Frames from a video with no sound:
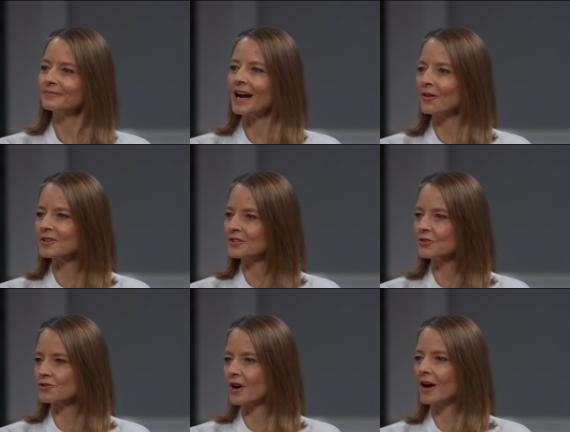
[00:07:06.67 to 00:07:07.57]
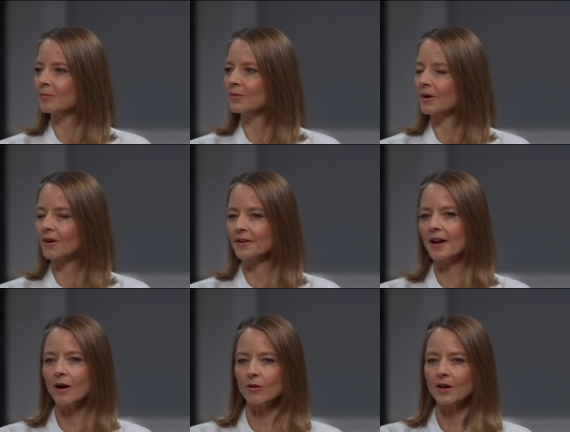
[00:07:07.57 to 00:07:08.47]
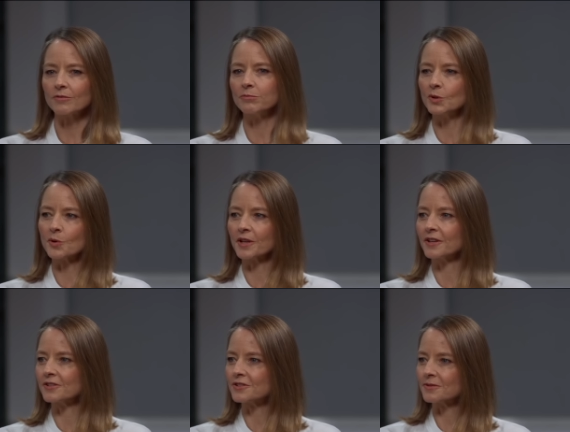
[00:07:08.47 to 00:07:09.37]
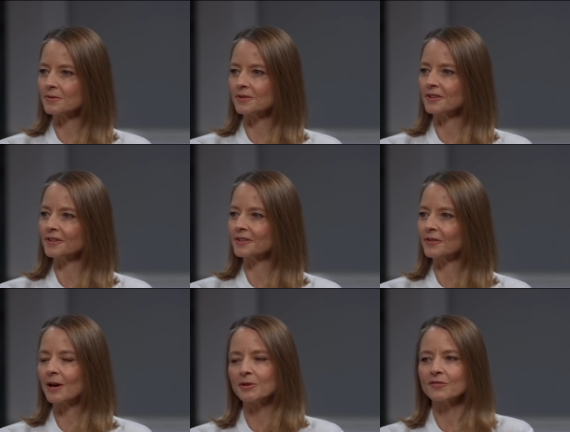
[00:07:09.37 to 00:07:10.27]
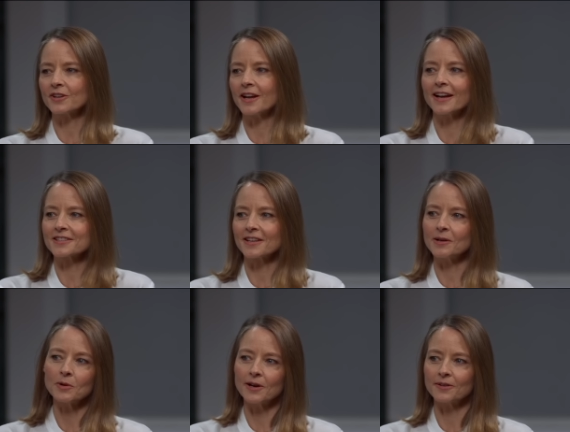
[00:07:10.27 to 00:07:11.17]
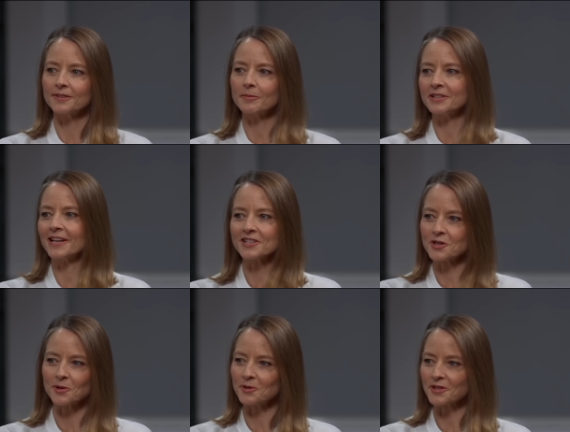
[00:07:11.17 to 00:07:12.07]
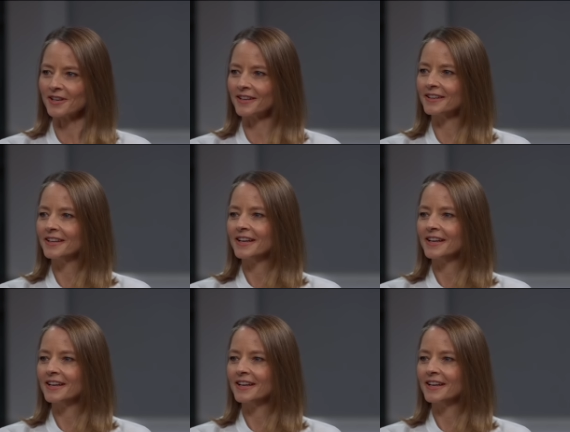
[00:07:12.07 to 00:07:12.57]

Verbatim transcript: how they did their job are now kind of blurring into the you know how many funny hats can I wear and how many dancing girls can I